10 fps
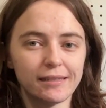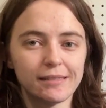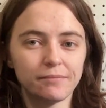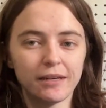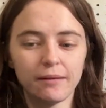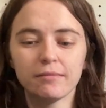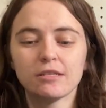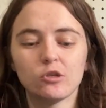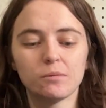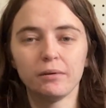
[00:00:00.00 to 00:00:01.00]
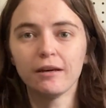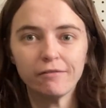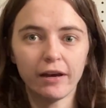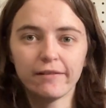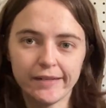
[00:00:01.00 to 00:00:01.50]
and sometimes just being
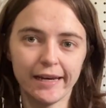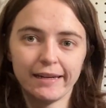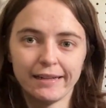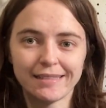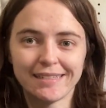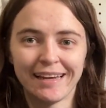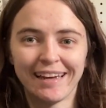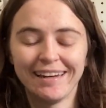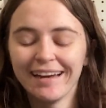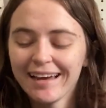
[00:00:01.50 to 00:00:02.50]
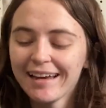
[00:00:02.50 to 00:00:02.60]
5'10" instead